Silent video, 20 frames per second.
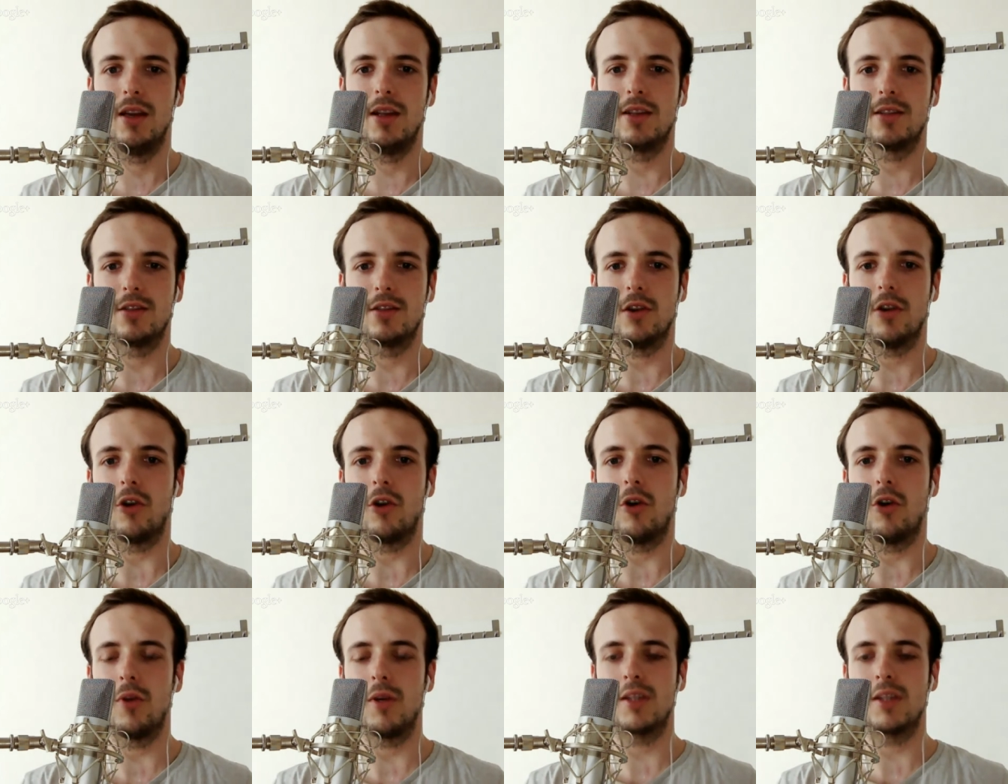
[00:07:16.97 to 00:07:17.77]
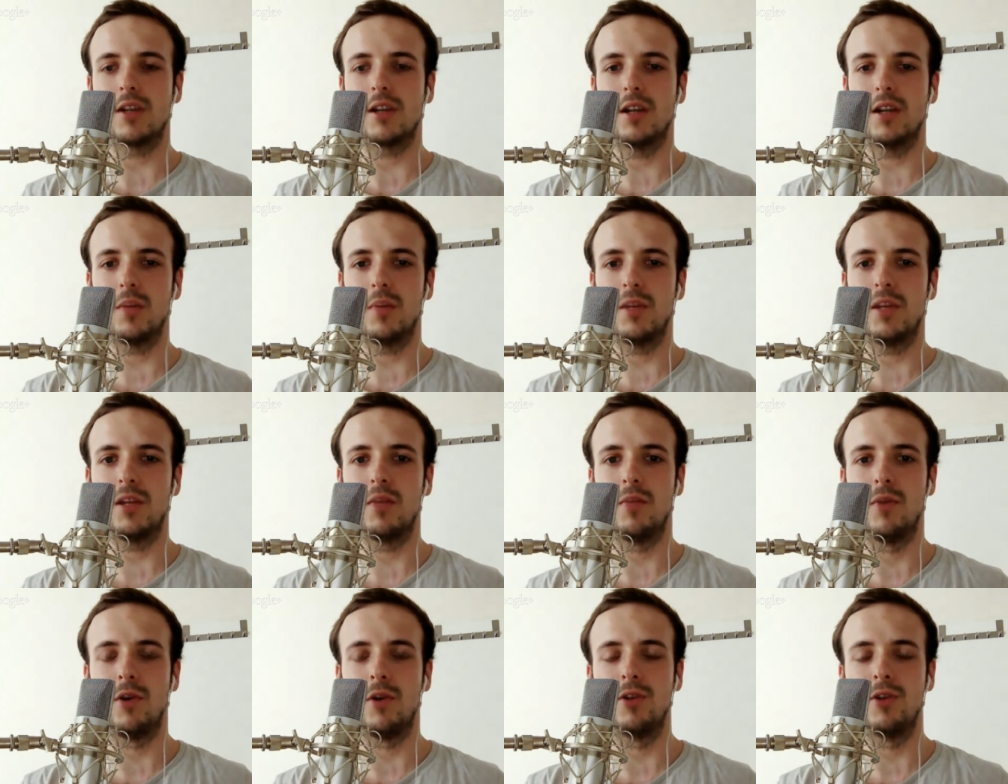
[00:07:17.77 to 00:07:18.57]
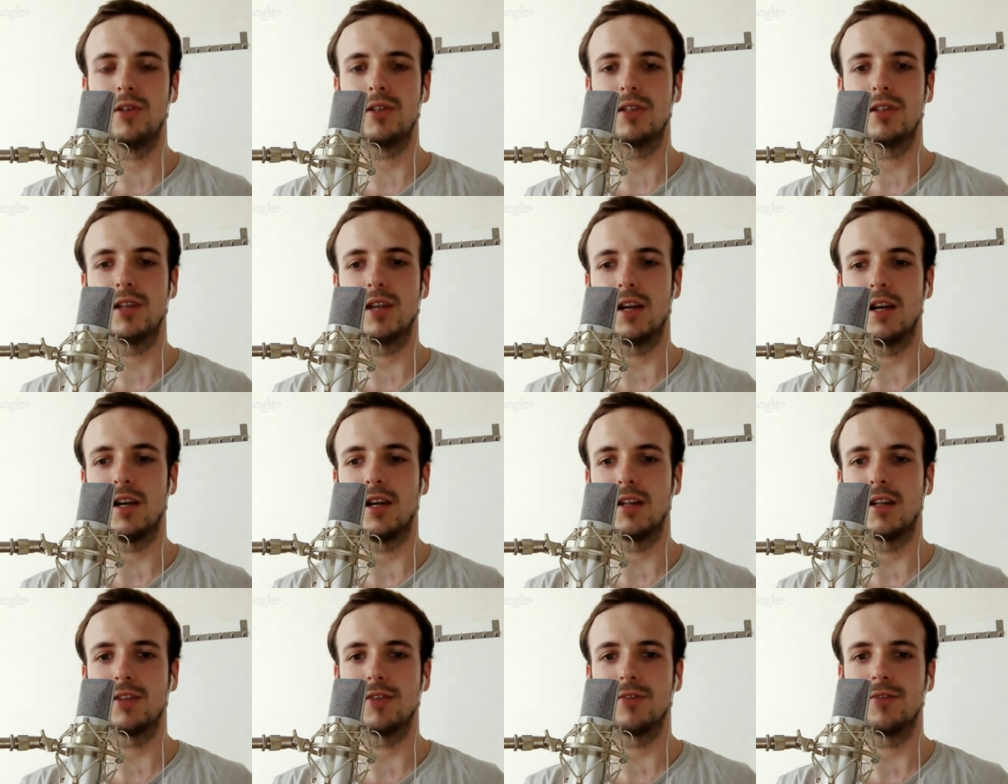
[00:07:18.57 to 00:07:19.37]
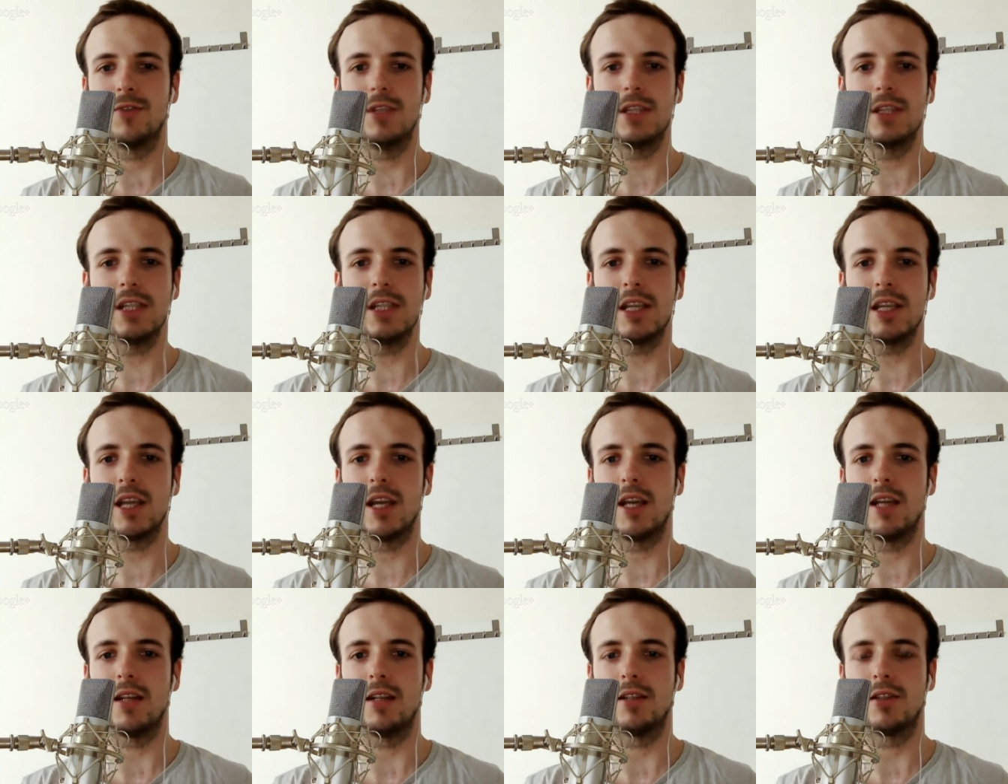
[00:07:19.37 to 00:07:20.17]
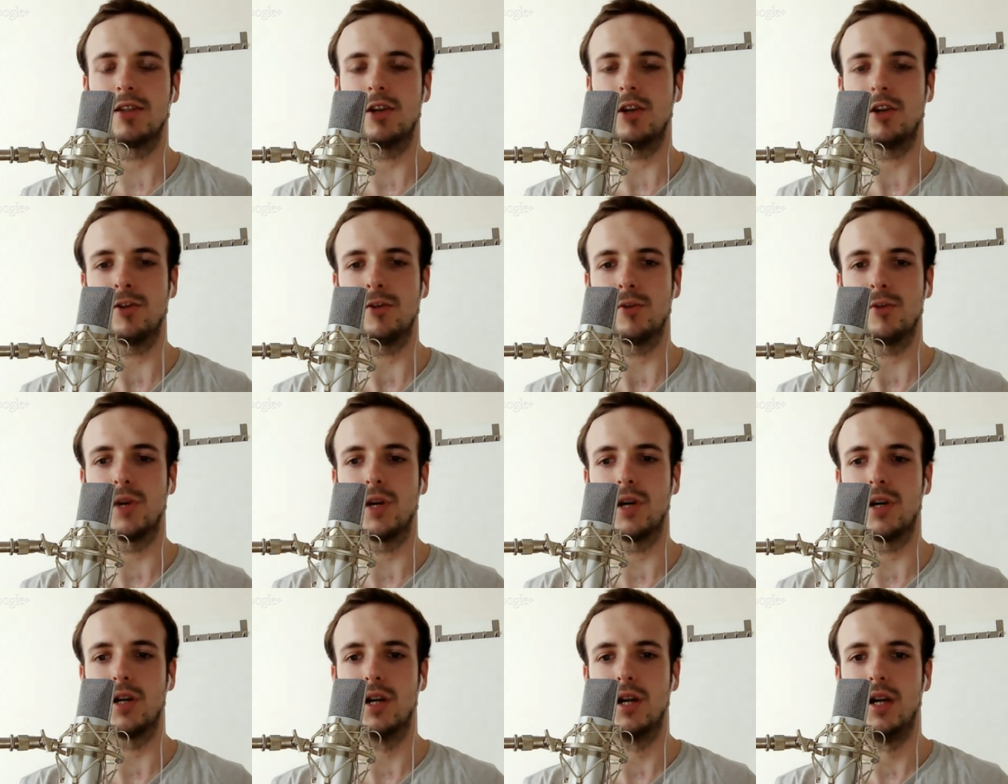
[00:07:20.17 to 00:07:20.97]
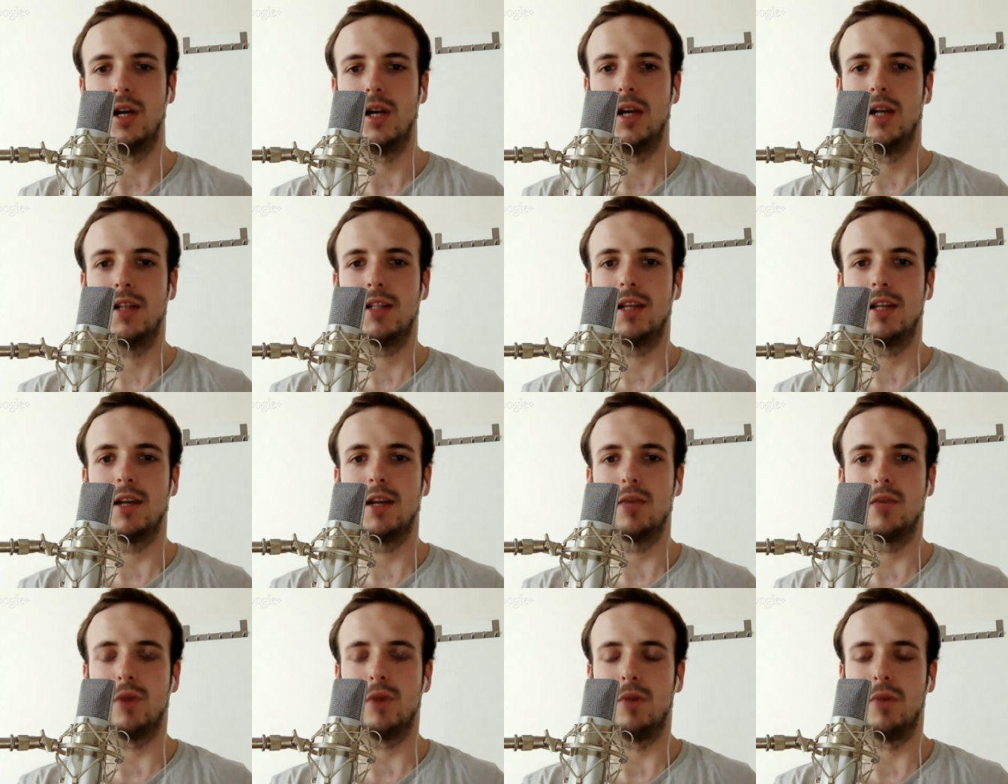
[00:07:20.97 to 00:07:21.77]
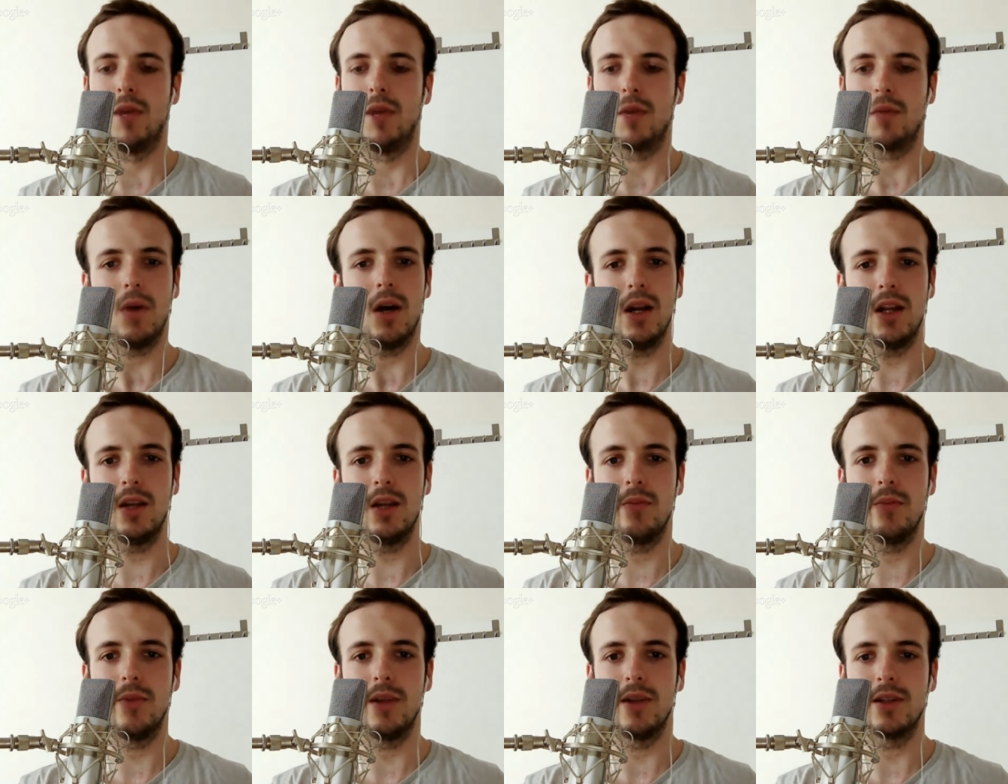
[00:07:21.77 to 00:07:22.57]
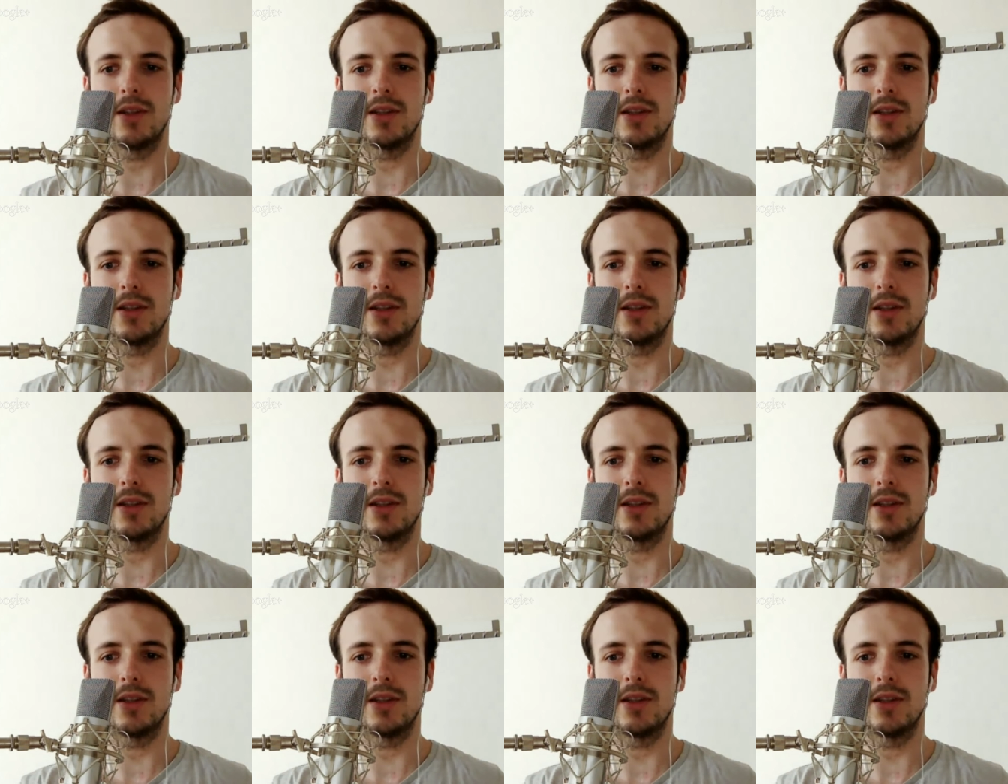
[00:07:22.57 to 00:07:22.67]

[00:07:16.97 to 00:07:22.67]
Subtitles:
it's not always going to be the most sophisticated software that will make money.